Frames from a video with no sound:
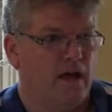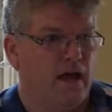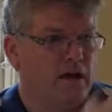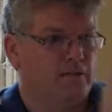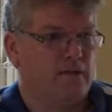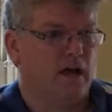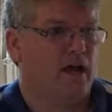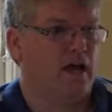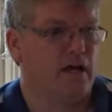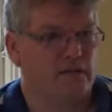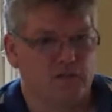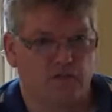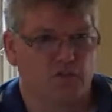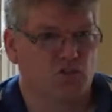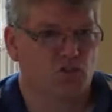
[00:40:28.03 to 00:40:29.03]
has not
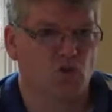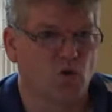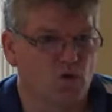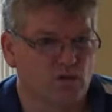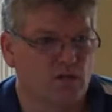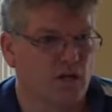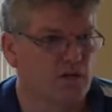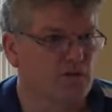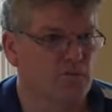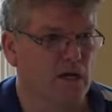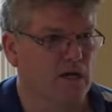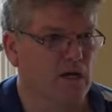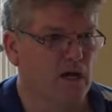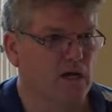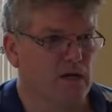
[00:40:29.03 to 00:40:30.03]
had their soul touched
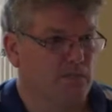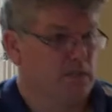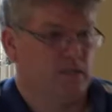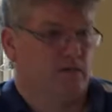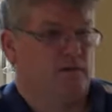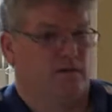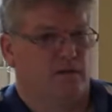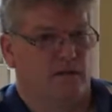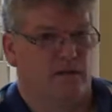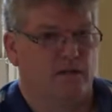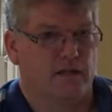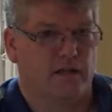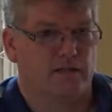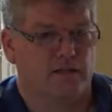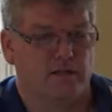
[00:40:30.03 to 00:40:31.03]
by God. I mean, that,
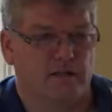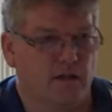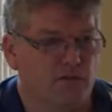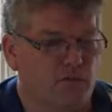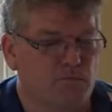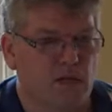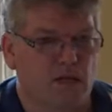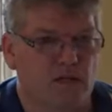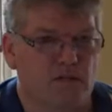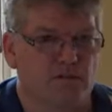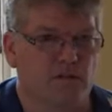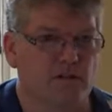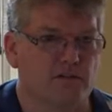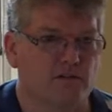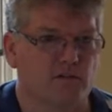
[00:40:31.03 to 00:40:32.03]
that doesn't make any
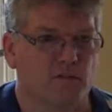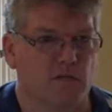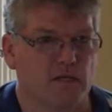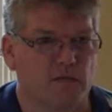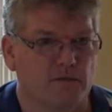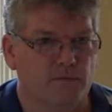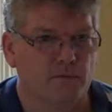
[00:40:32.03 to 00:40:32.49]
sense to me.